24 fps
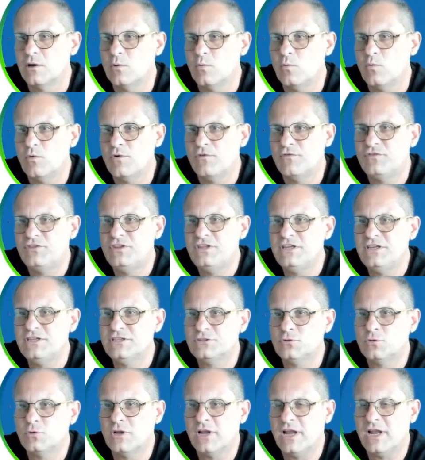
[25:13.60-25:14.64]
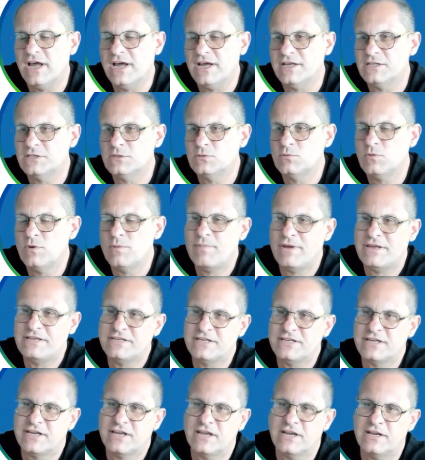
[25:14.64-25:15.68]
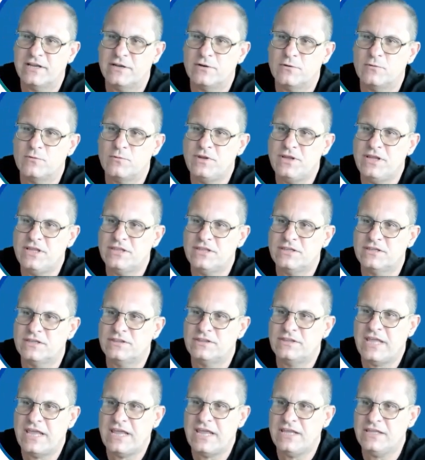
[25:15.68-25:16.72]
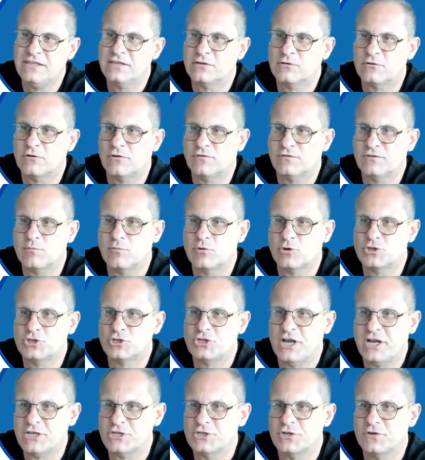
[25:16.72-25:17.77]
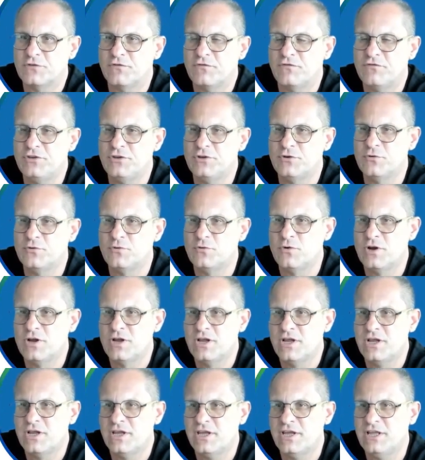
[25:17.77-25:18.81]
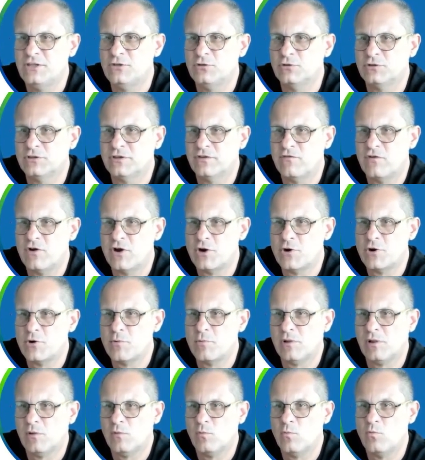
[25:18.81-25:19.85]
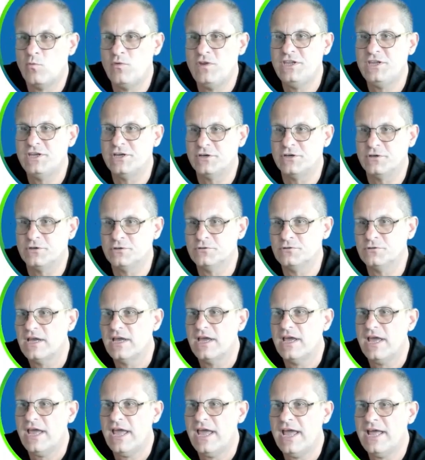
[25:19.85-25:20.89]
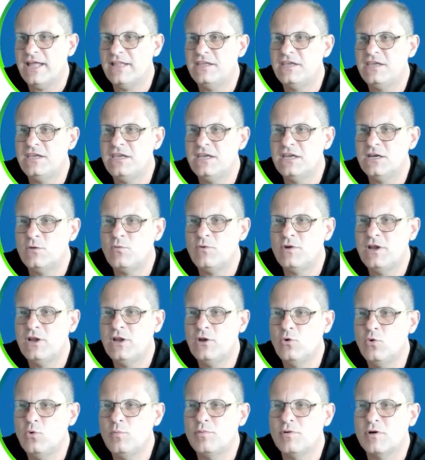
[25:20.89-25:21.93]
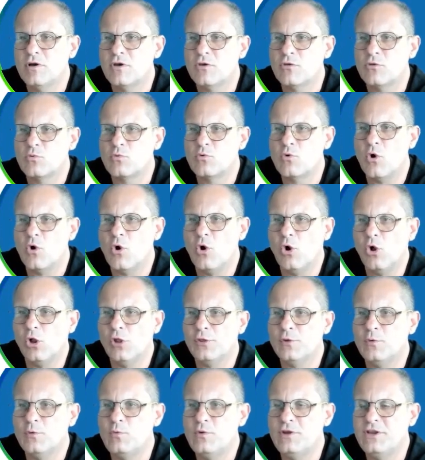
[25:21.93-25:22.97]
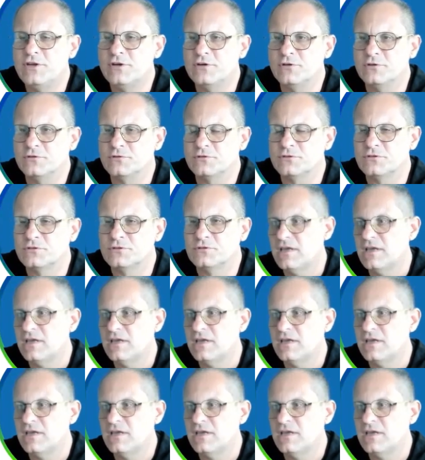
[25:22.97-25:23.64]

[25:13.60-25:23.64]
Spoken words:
With these two lines, we basically read the data of the projection view into the variable video, and here we loop through all the videos.